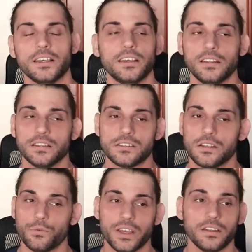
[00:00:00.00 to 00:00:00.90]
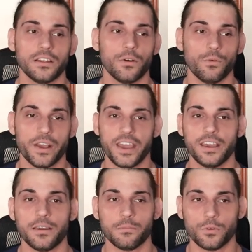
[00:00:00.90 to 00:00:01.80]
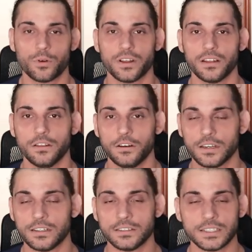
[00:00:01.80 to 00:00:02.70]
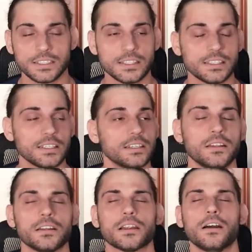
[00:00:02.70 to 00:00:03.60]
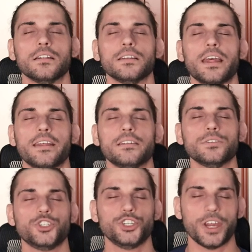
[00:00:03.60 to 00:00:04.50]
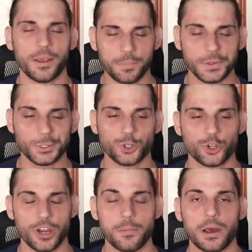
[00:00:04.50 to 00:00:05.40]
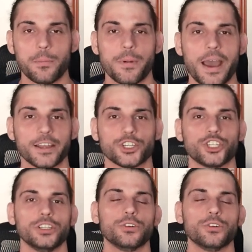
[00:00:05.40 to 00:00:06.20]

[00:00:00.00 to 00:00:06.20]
He needs the win way more than Logan does. Intercontinental Championship match.